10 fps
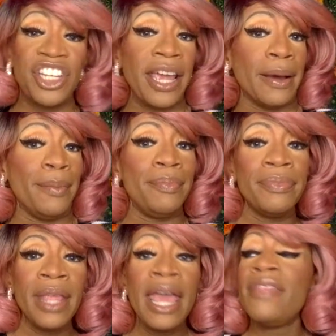I'm a
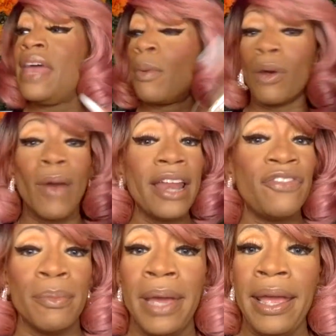gem. They weren't
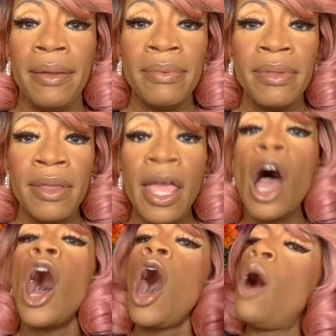ready for me.
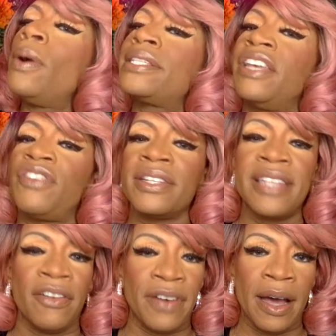Always
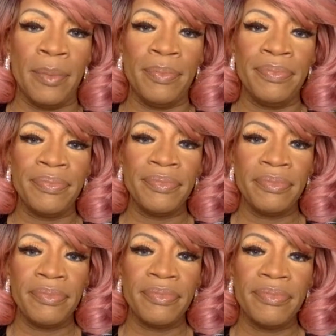lift yourself up.
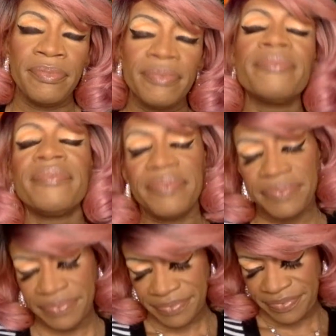Okay.
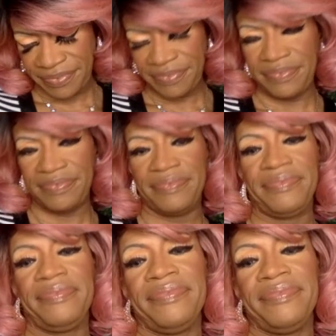I knew.